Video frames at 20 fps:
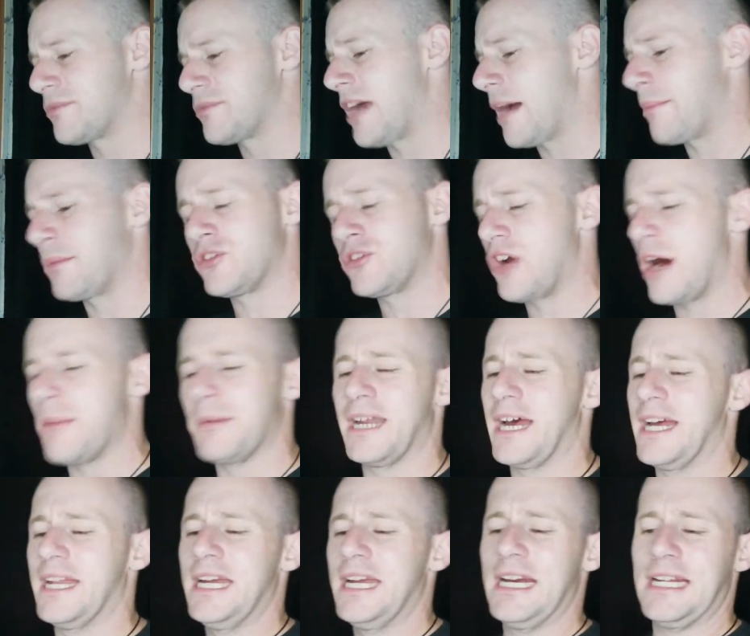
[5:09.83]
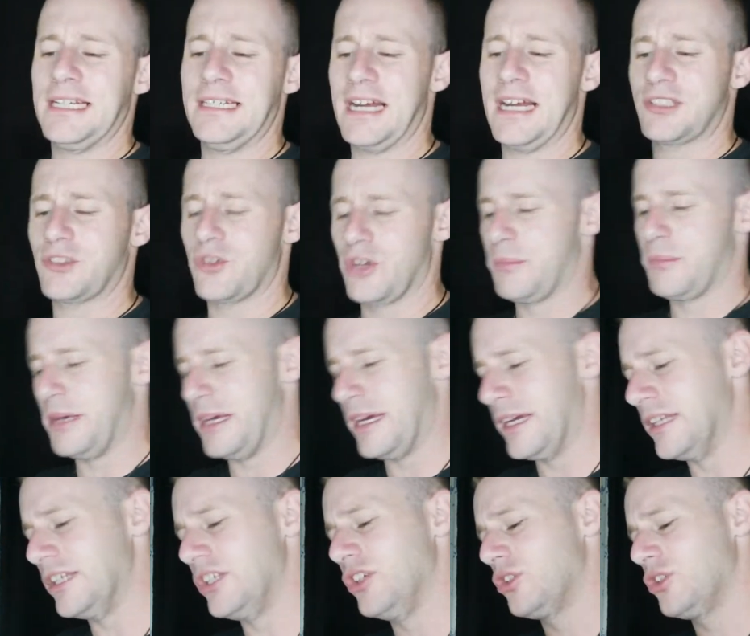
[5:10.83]
type of drama. That's gonna be
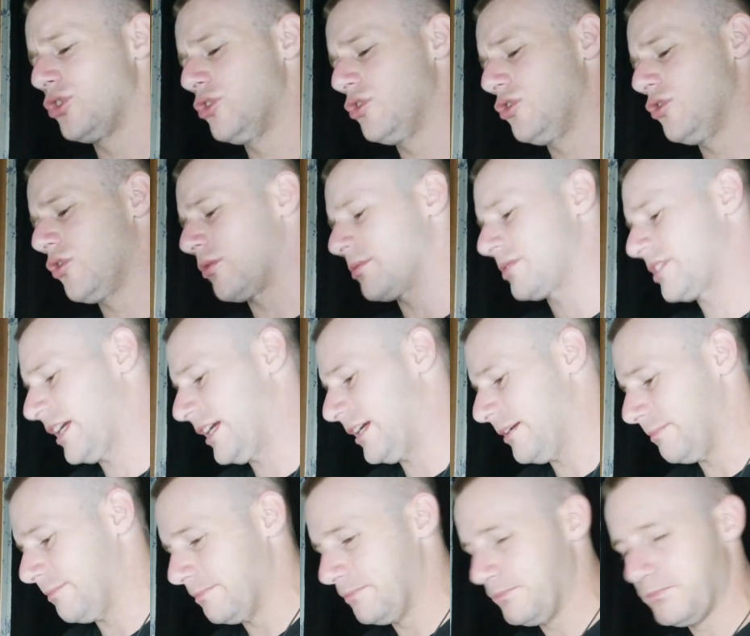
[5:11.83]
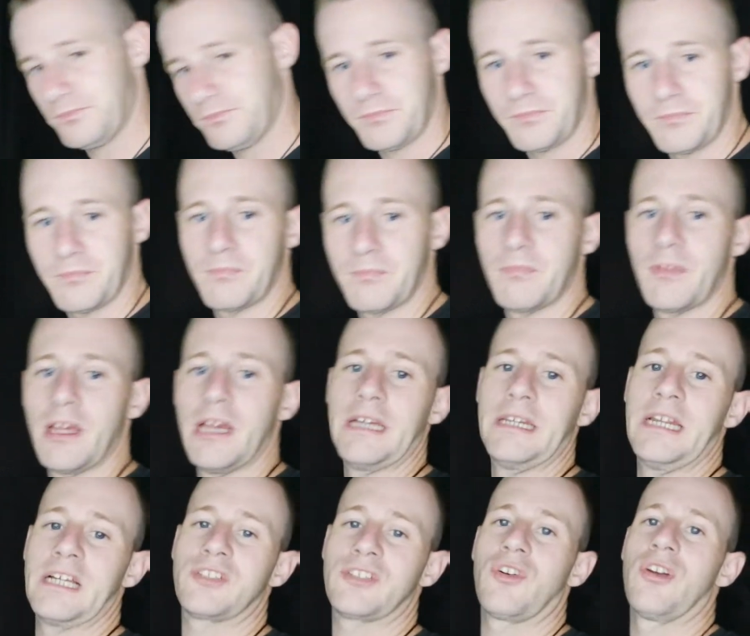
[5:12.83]
ended. You know what I'm saying?
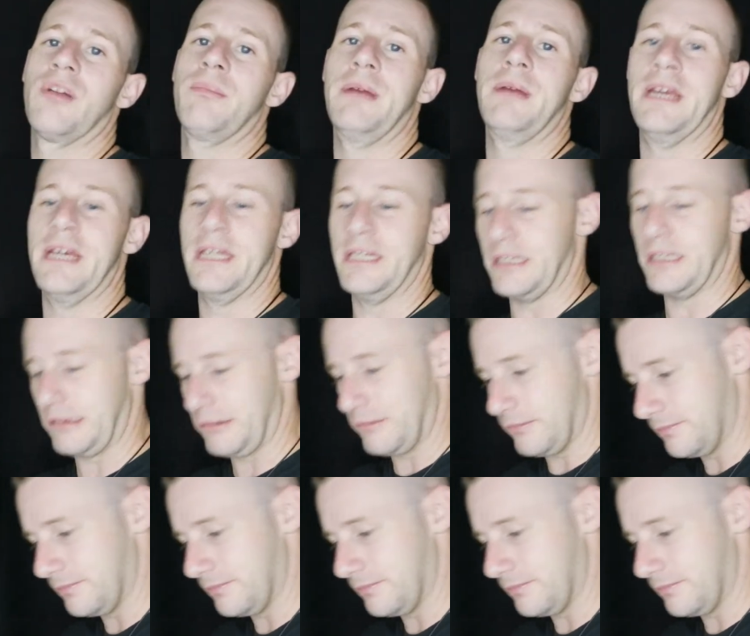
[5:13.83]
That's gonna be ending.